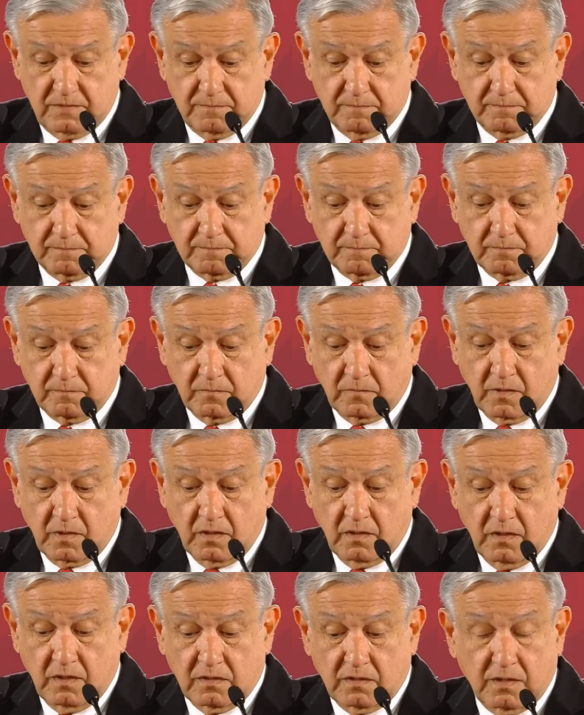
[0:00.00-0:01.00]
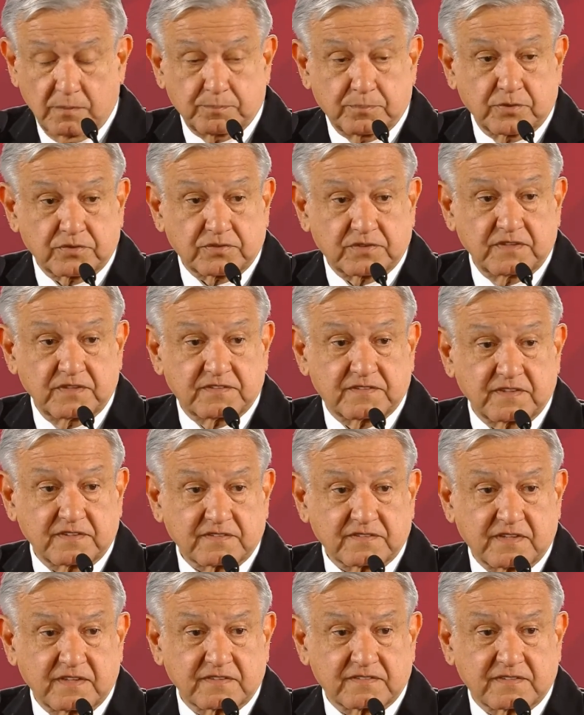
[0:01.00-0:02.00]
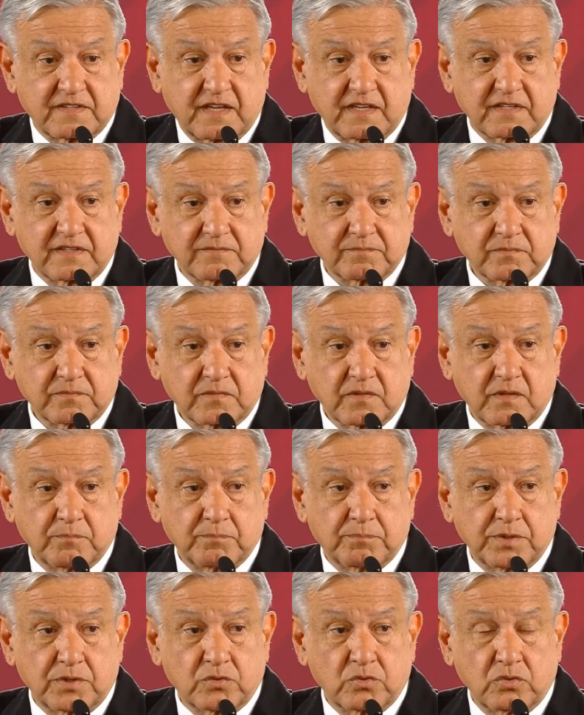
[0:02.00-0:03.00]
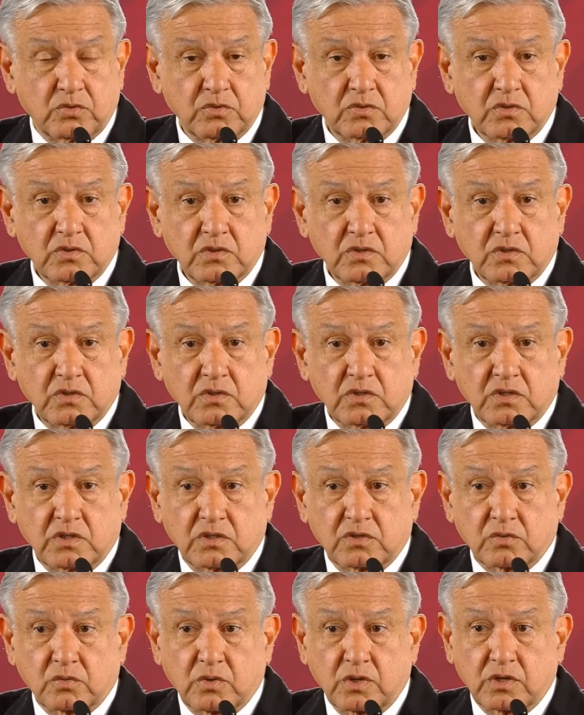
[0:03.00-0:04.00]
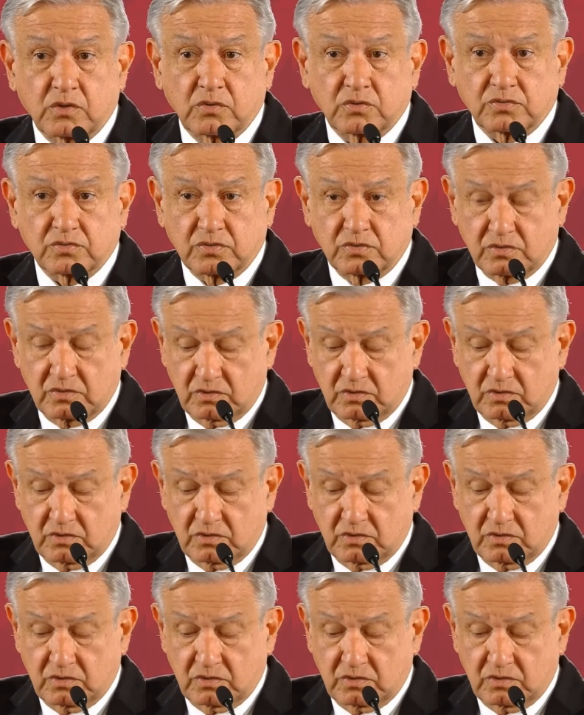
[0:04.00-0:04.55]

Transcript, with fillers: from the uh, Pan American Games in Peru